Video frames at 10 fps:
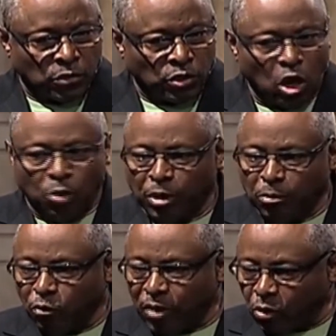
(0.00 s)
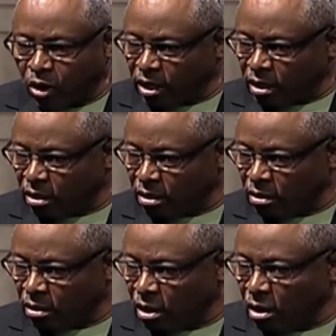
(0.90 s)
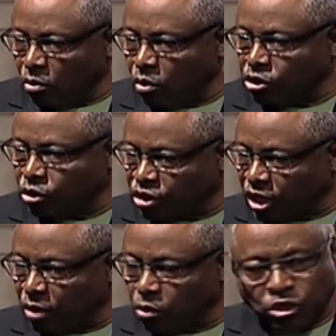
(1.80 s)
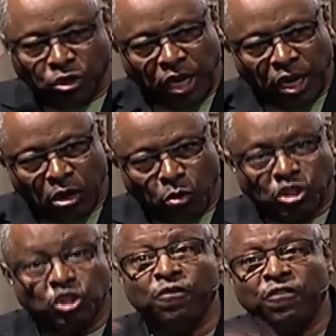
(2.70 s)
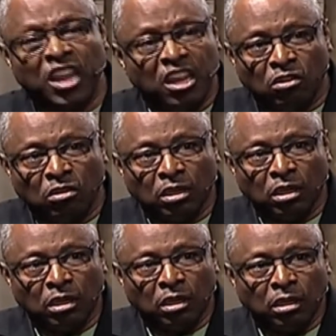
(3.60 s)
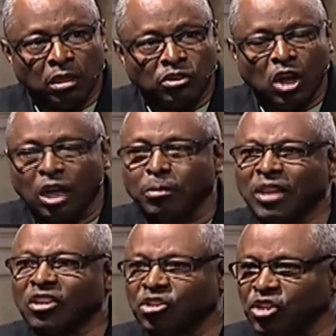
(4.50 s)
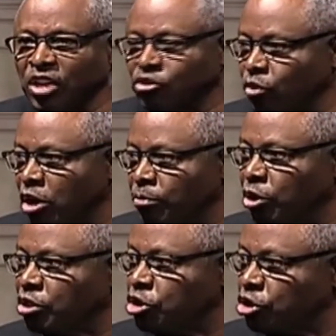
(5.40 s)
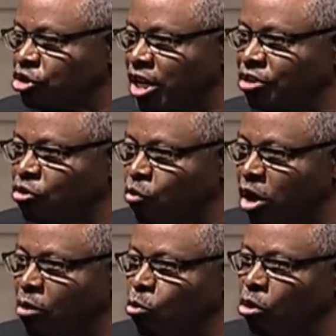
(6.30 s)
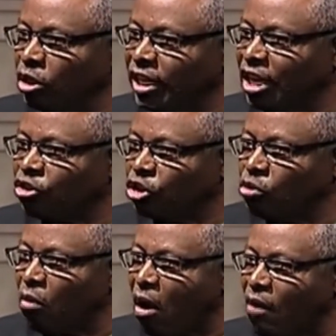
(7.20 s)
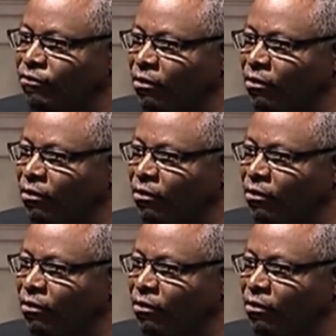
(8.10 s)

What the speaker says: Don't be moved by what? What you see, what you hear, what you feel. It's talking about the sense realm, because your sense realm will get you off